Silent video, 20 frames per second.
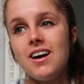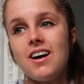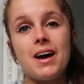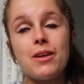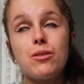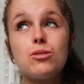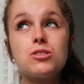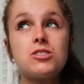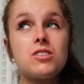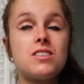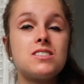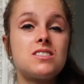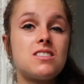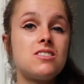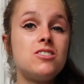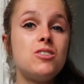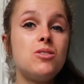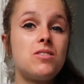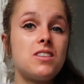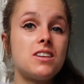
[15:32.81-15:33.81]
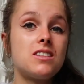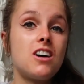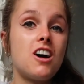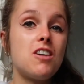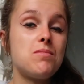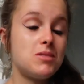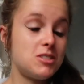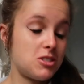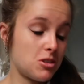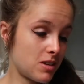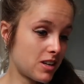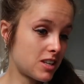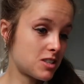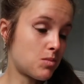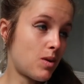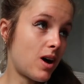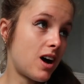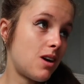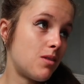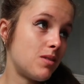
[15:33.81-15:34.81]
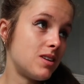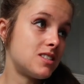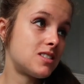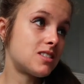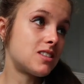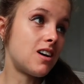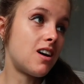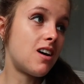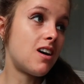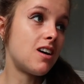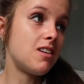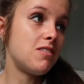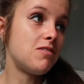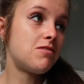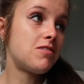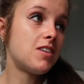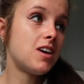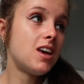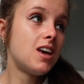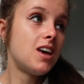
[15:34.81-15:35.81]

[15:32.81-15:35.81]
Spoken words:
And also, there's a new thing that I've been doing as well, is that